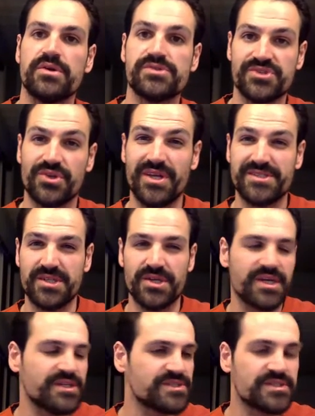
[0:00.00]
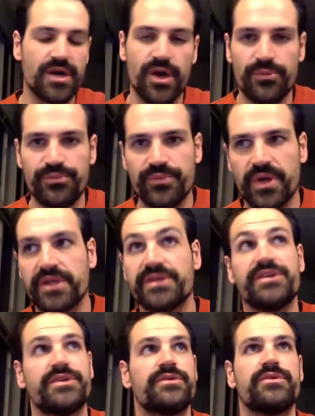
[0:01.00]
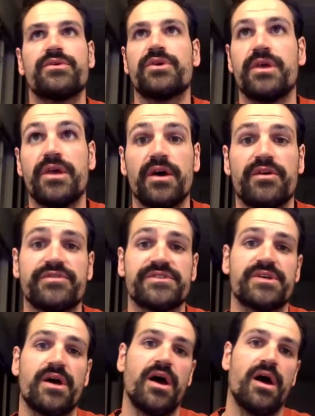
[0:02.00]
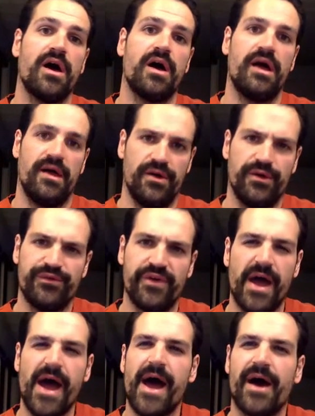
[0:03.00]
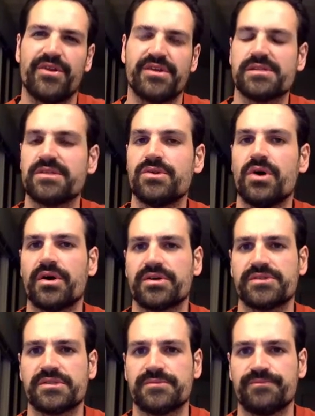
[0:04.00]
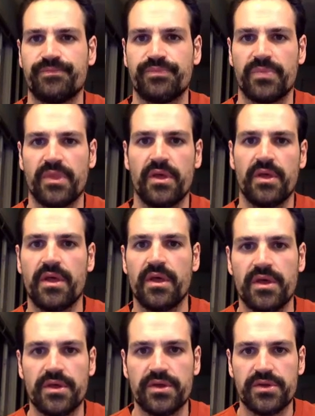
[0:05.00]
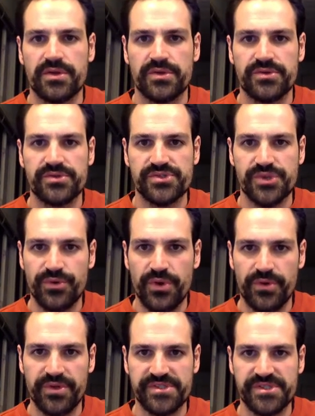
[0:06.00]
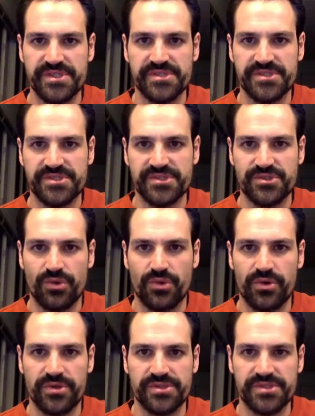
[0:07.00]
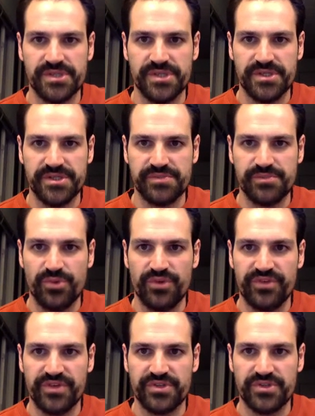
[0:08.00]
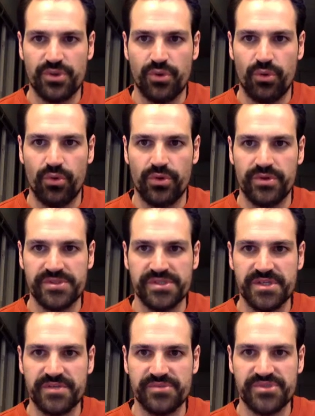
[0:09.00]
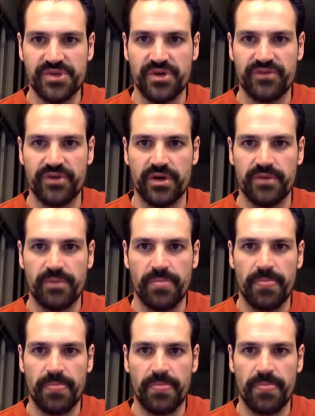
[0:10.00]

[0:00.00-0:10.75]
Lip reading: So let's look at some GIFs of how this looks. So notice this source is moving towards the observer.